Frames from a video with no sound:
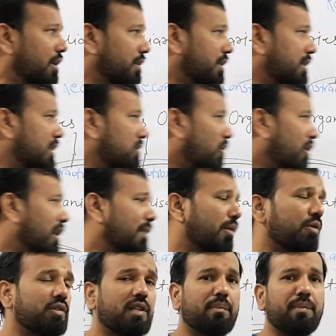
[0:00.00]
That is all
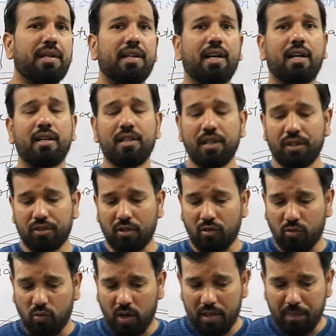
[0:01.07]
about the MEGA. So
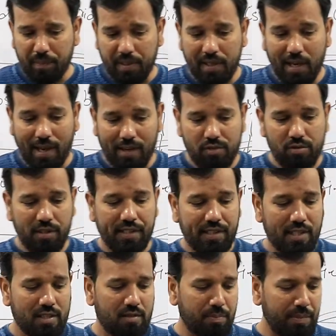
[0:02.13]
what MEGA actually
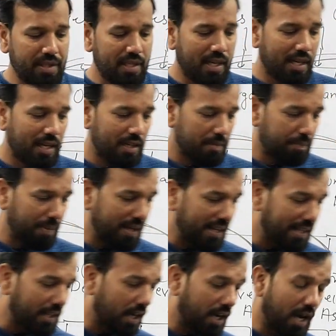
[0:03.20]
does, MEGA
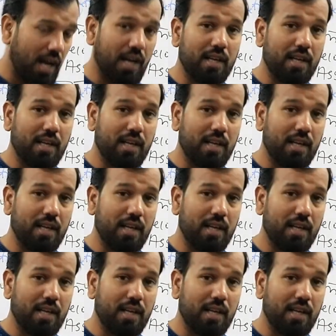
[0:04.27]
playing,